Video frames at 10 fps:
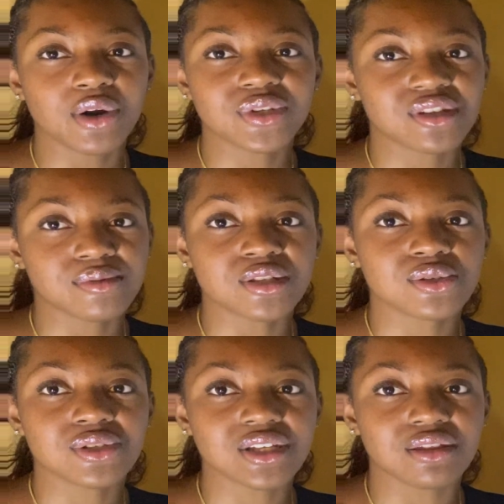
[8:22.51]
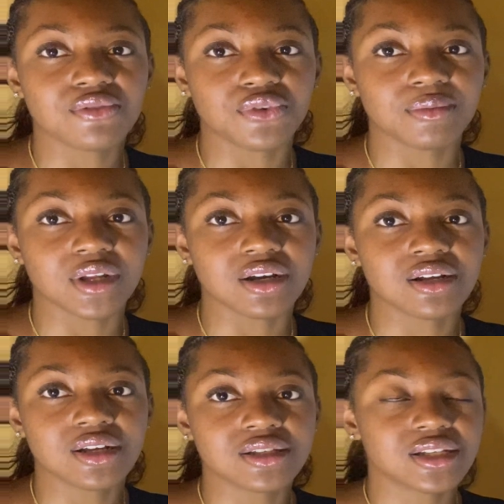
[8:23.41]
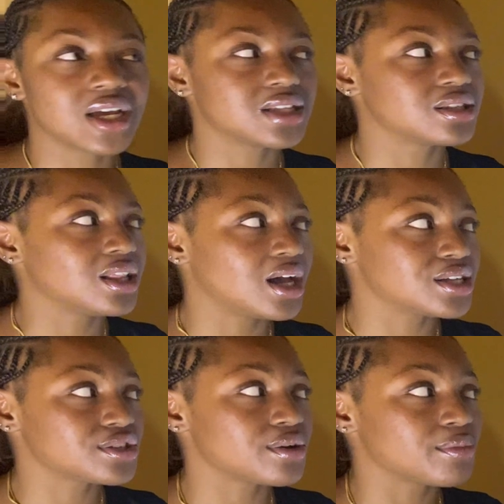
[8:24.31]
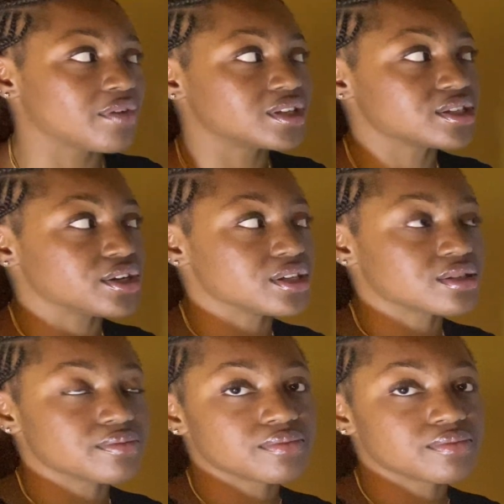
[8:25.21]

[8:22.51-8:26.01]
we substitute in the formula to get the last term of the series.